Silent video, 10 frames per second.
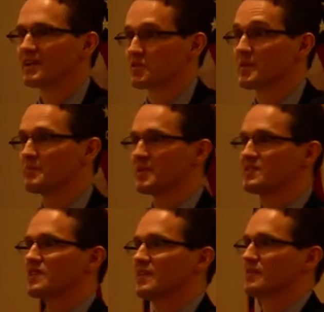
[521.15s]
Has everybody
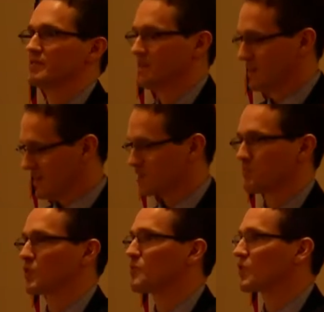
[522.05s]
been to the
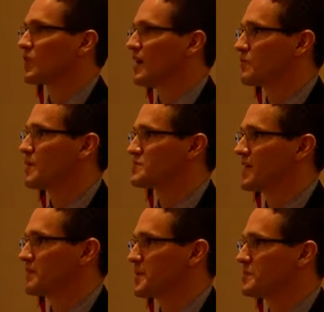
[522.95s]
Explore More Groton
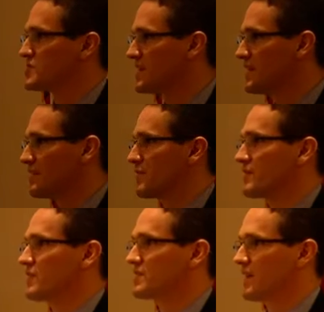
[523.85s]
website? Have people seen that? Have they
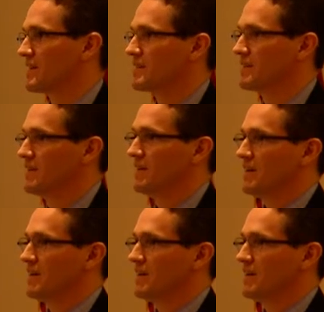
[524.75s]
looked at it?